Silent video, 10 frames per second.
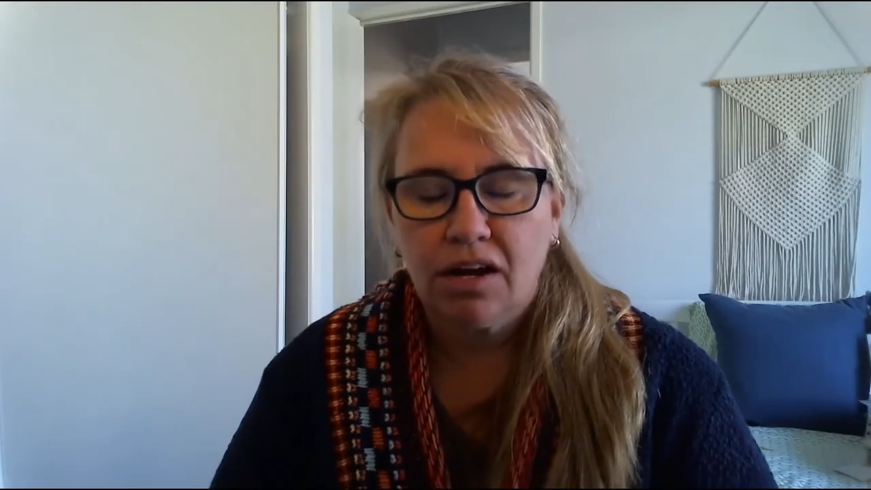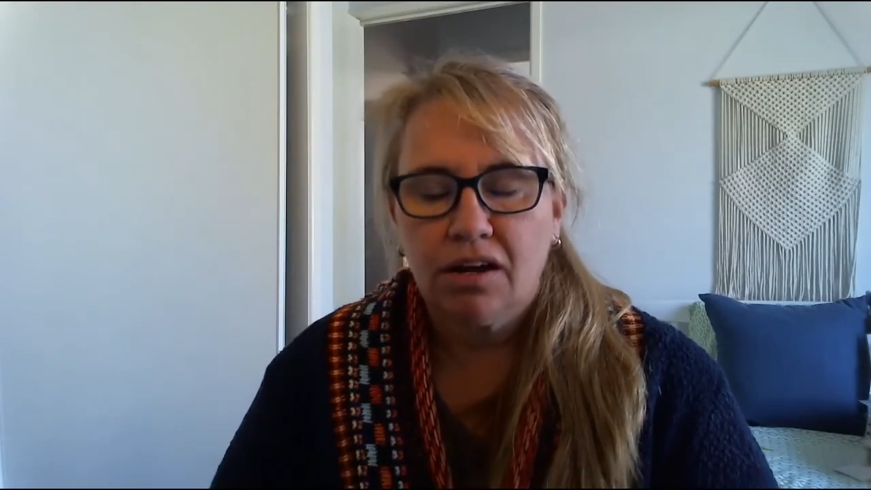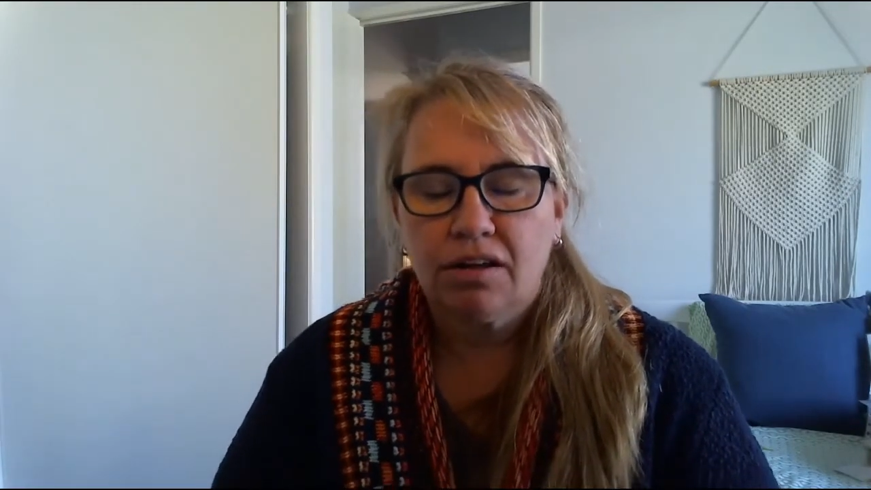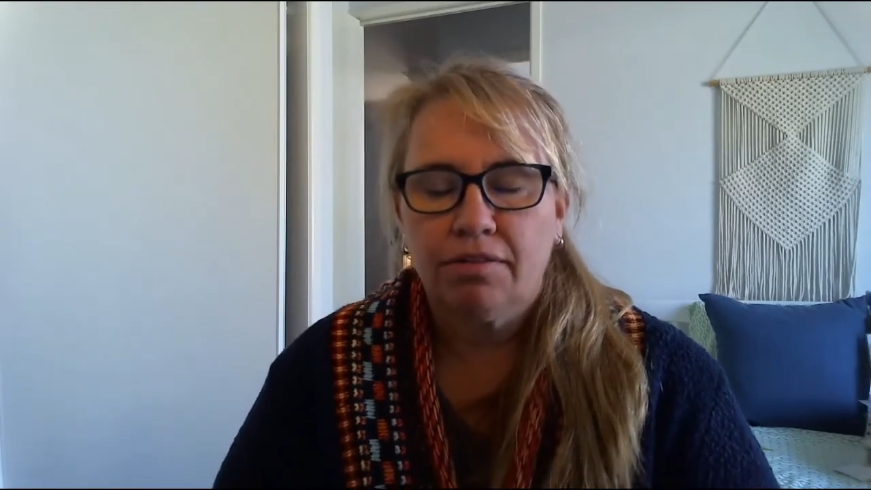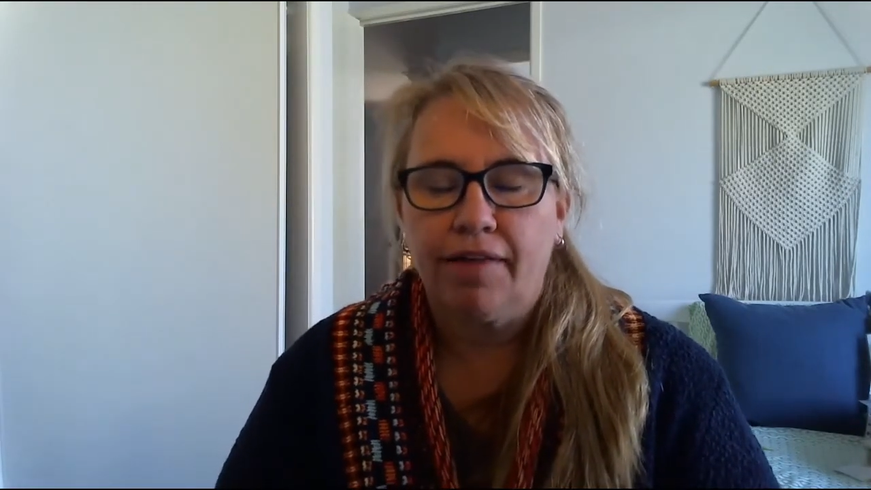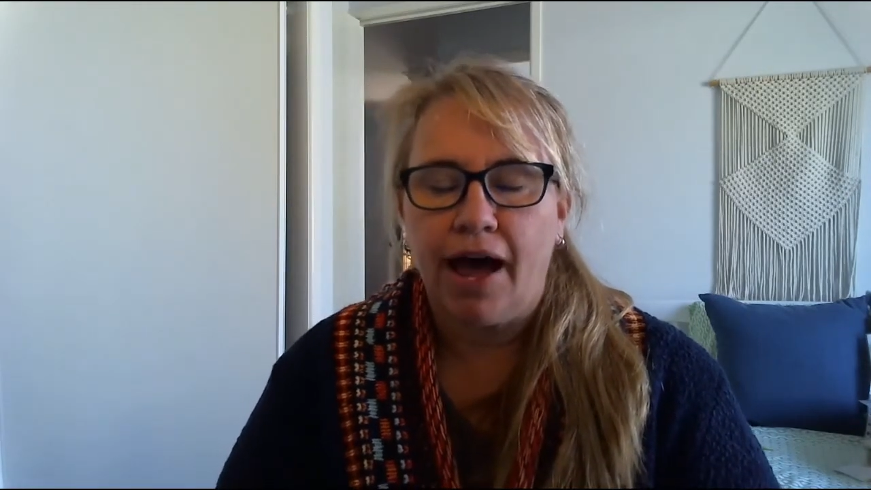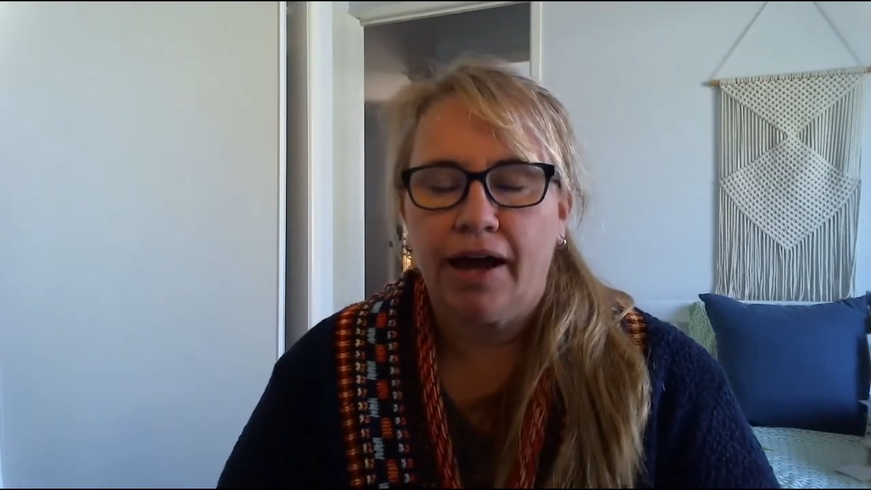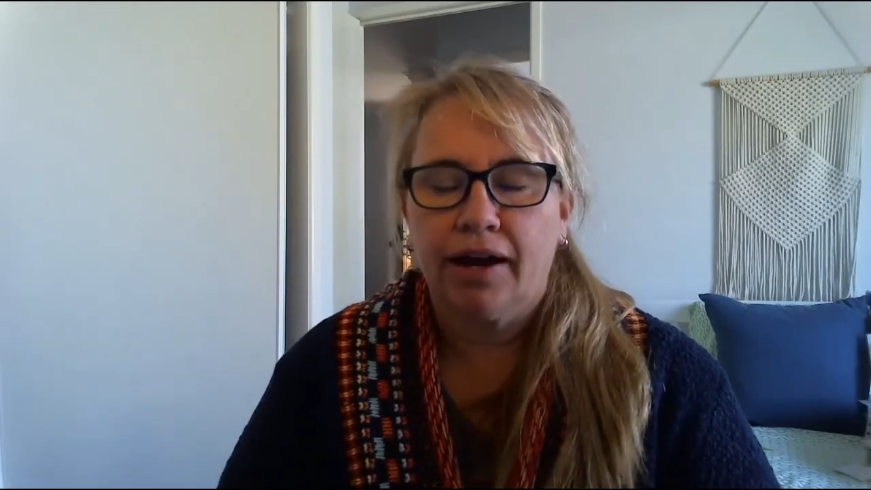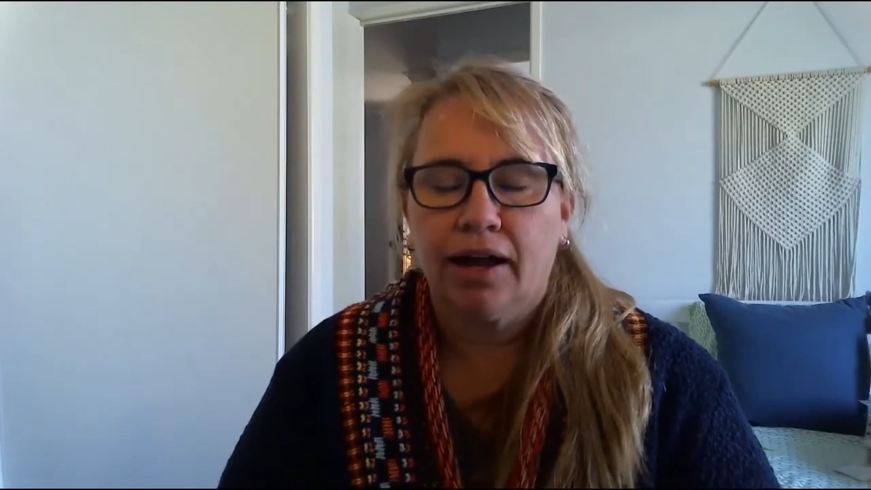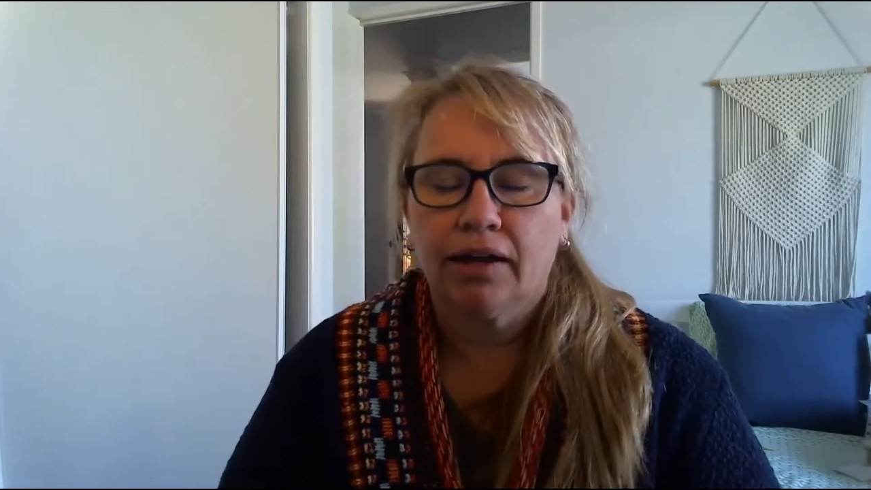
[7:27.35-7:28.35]

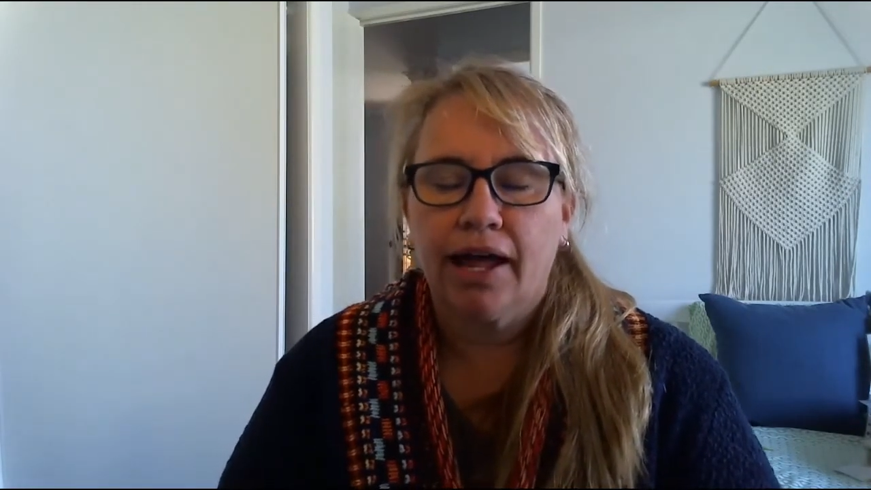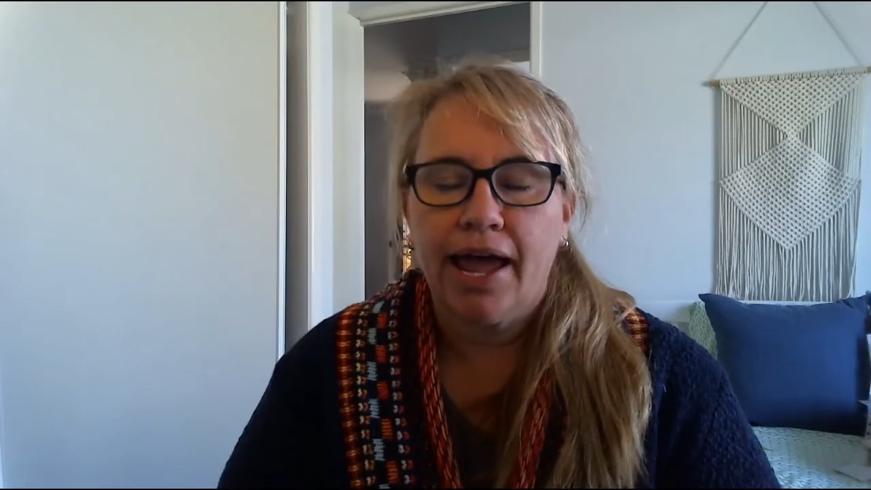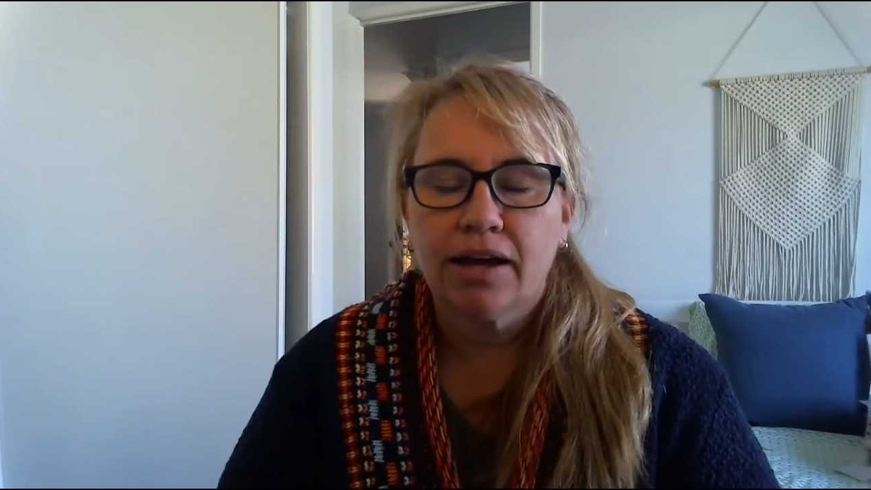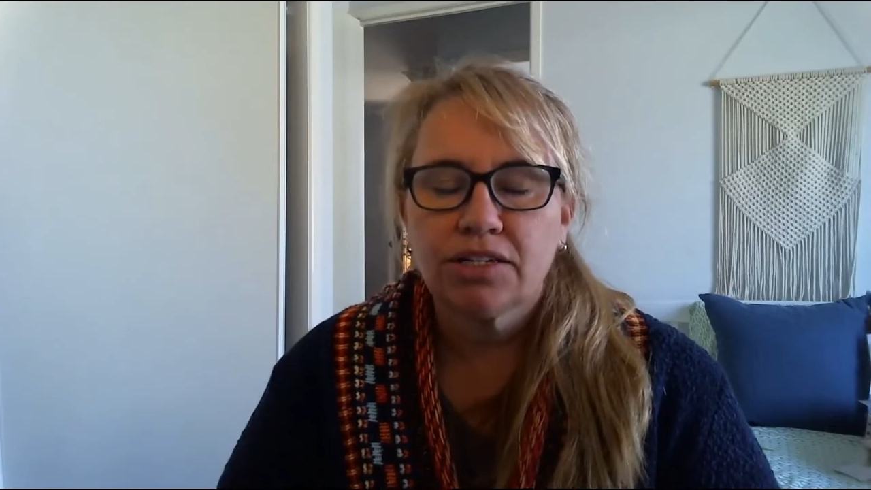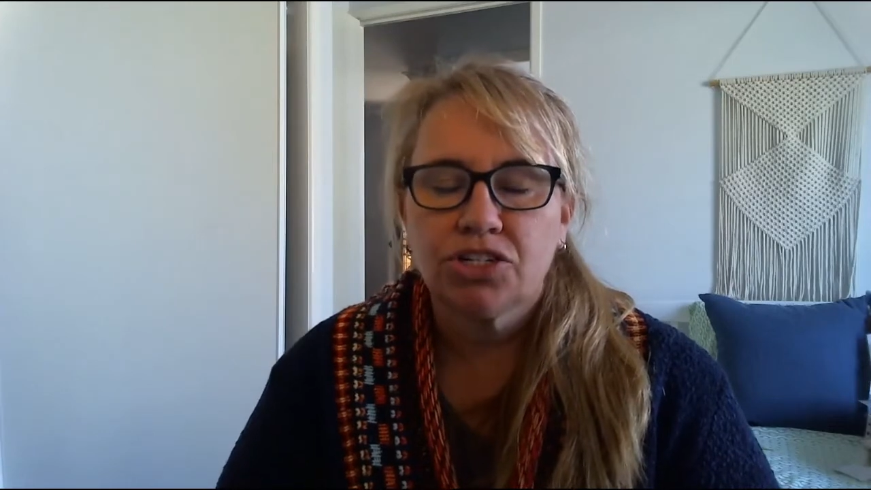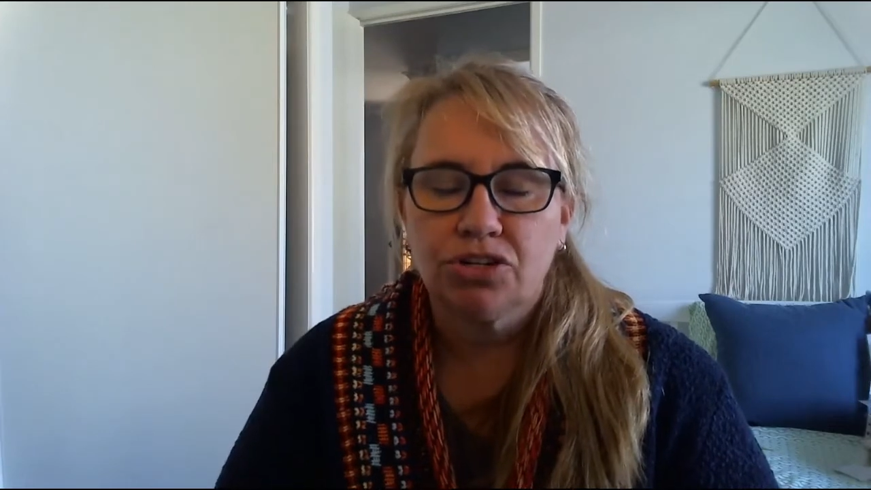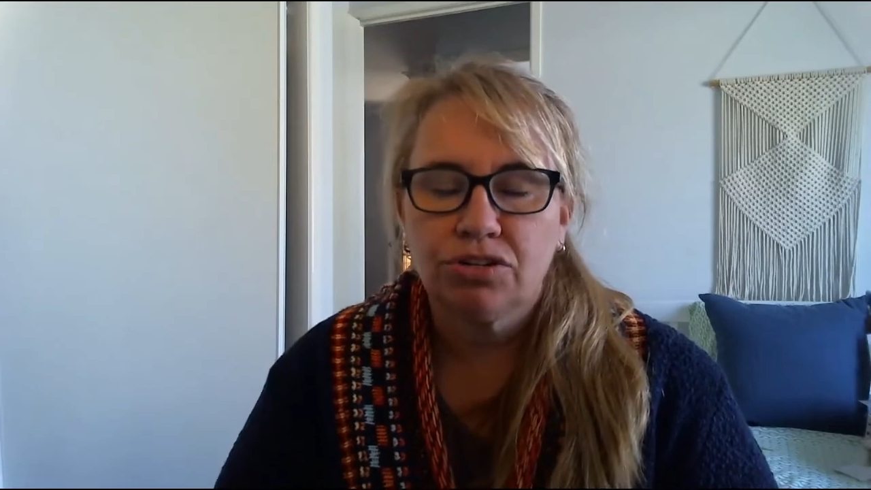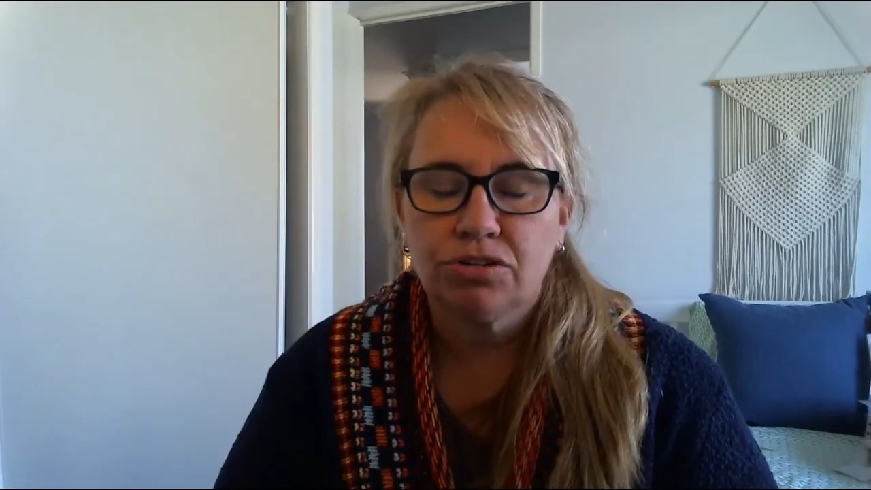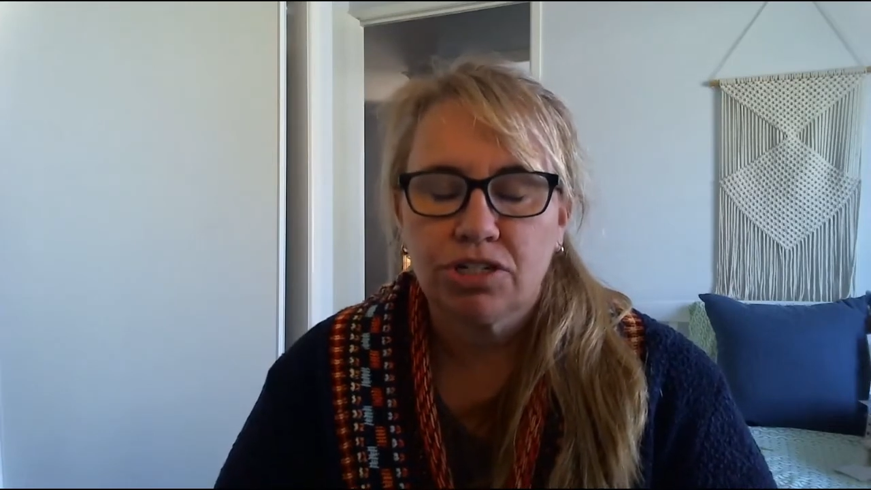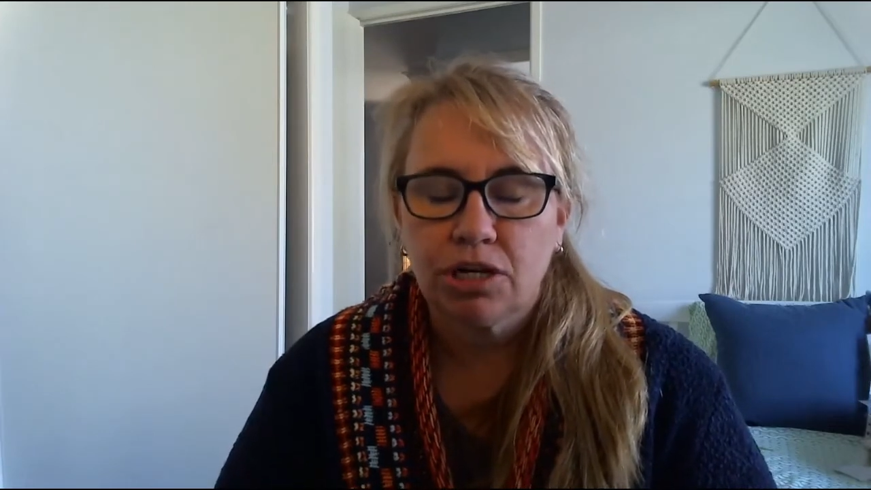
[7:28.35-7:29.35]
that allows
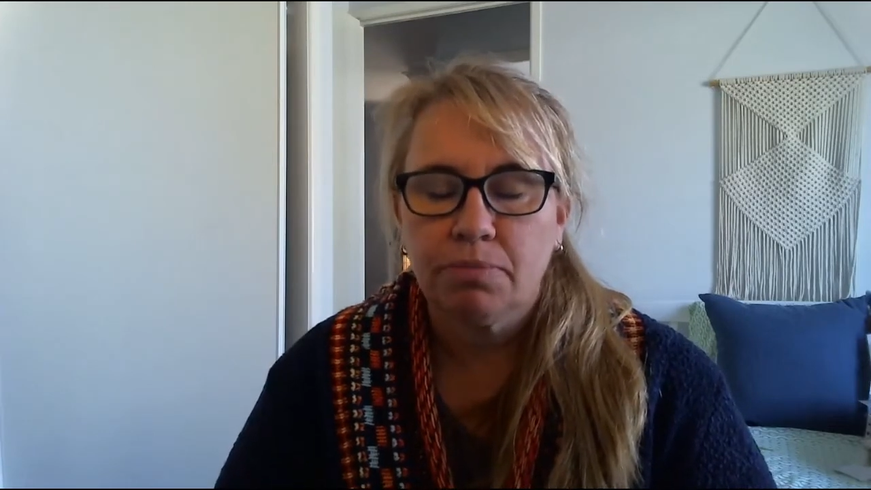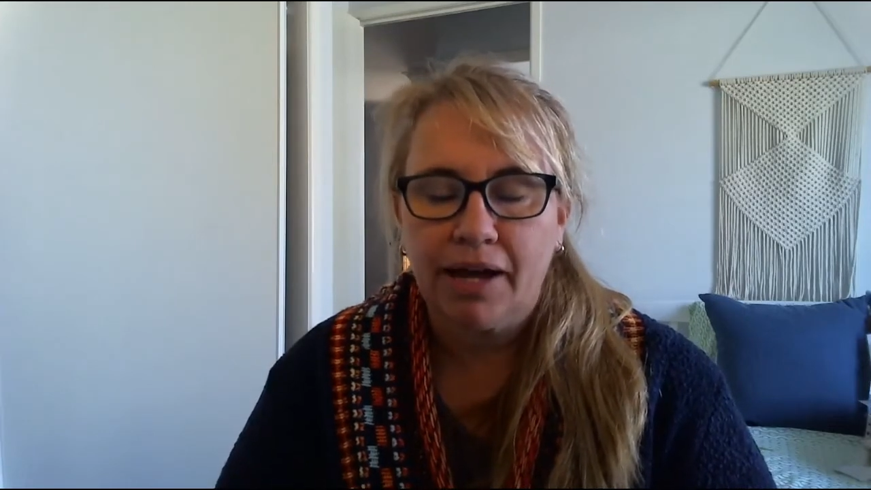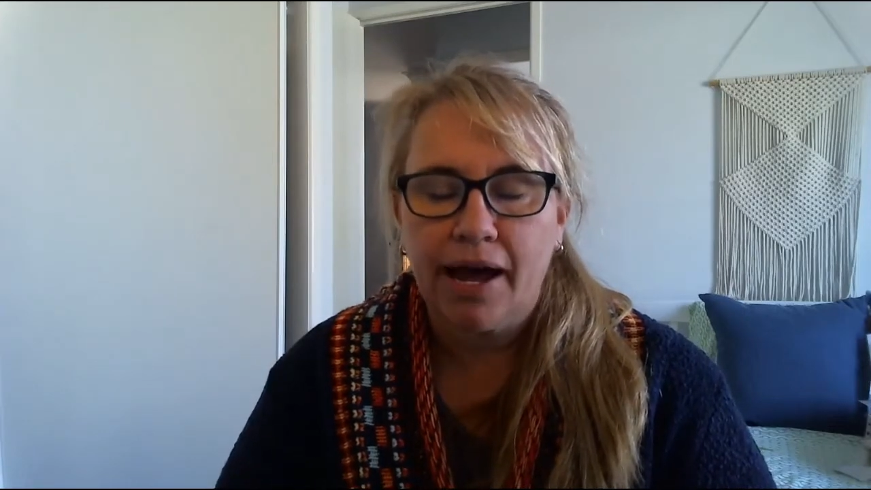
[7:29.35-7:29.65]
you to be